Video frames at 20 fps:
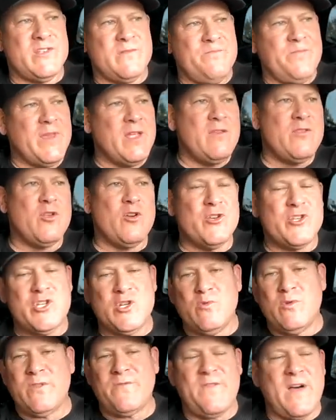And those of
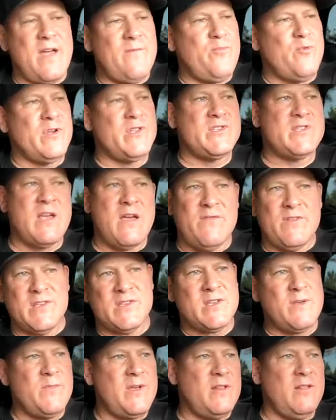you with
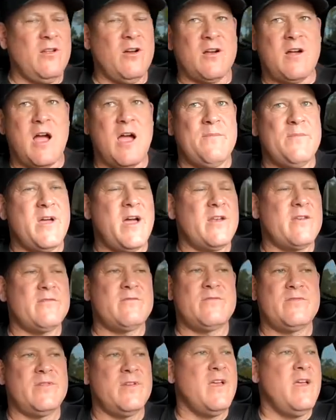5.7s, I mean, look, I'm not
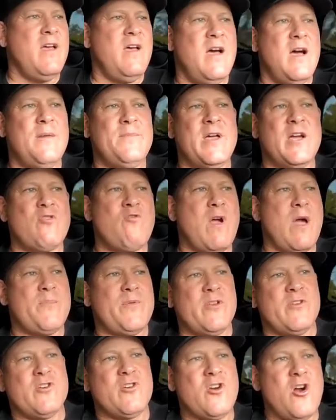
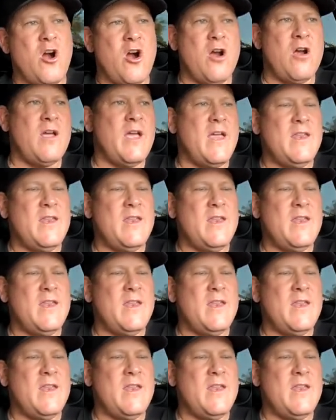crapping on your car.